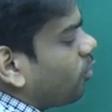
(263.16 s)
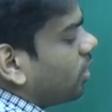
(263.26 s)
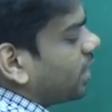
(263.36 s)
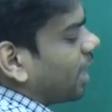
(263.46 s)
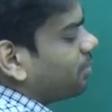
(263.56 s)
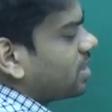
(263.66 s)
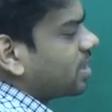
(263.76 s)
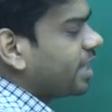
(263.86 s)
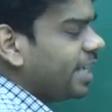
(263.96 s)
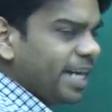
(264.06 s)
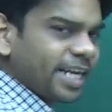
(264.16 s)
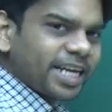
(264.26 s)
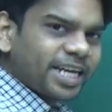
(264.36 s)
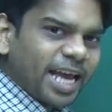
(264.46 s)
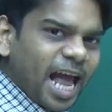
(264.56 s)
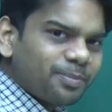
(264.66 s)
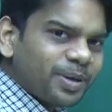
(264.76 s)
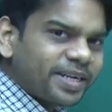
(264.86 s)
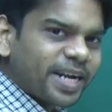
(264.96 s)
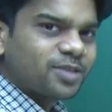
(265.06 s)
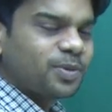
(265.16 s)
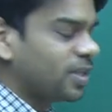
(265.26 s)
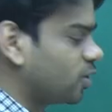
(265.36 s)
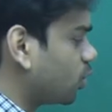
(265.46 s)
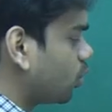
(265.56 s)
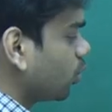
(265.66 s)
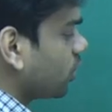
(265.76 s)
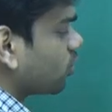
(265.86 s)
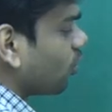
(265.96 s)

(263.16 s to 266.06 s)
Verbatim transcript: wall? That means the heat can be transmitted through this